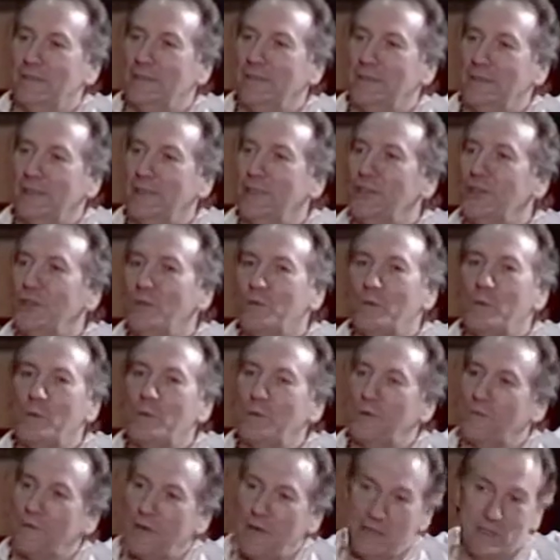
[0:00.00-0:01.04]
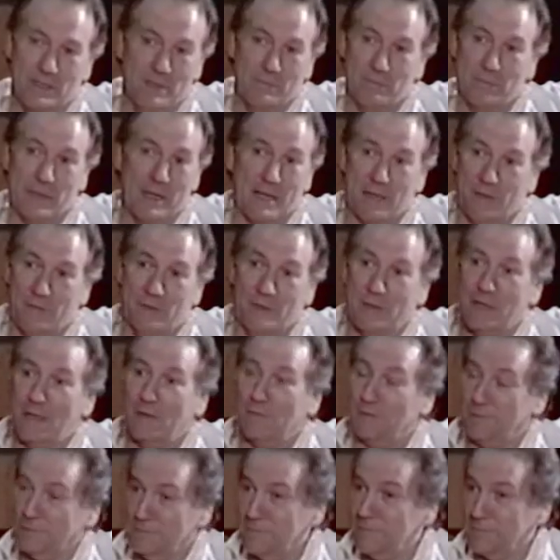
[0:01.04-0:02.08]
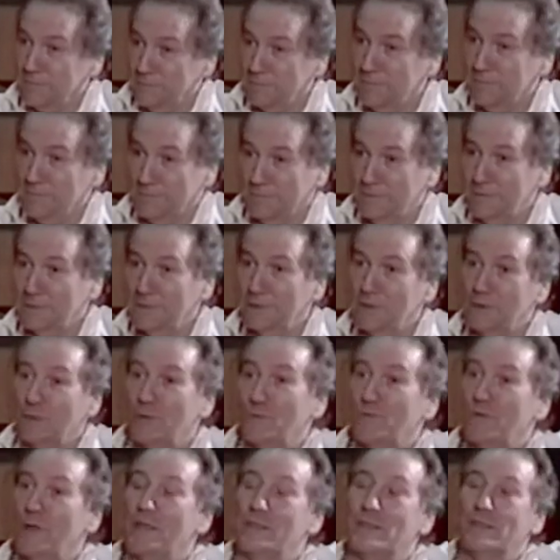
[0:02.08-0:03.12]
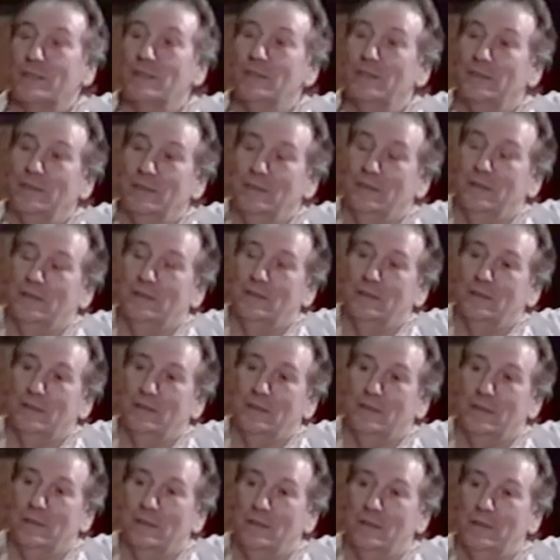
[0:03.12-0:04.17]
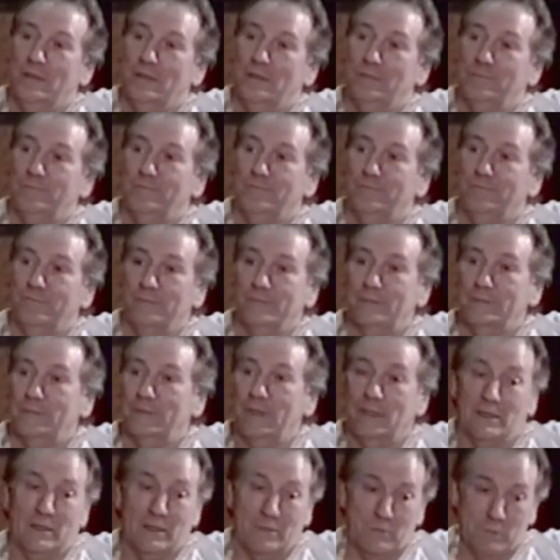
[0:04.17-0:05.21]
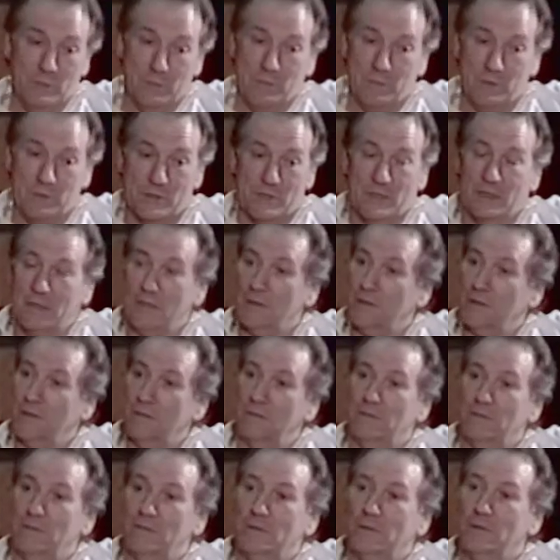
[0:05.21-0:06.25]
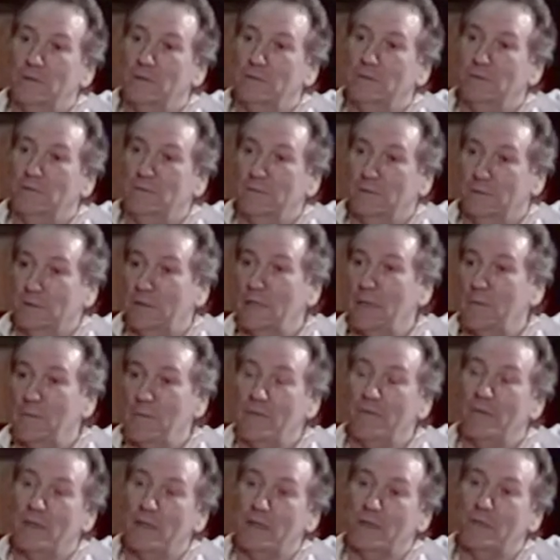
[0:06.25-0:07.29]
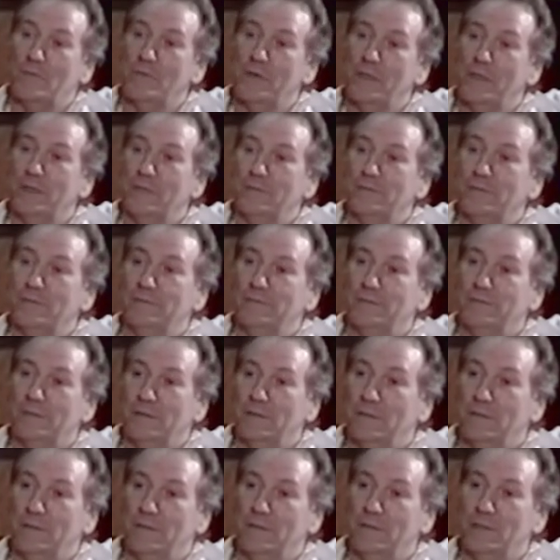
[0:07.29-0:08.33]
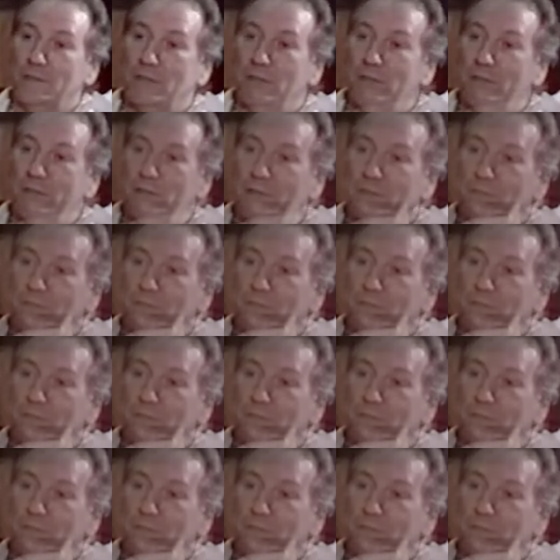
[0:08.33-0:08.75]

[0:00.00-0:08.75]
he knew we would have asked him back without good reason. And then we proceeded to dub the final reel, the Charge.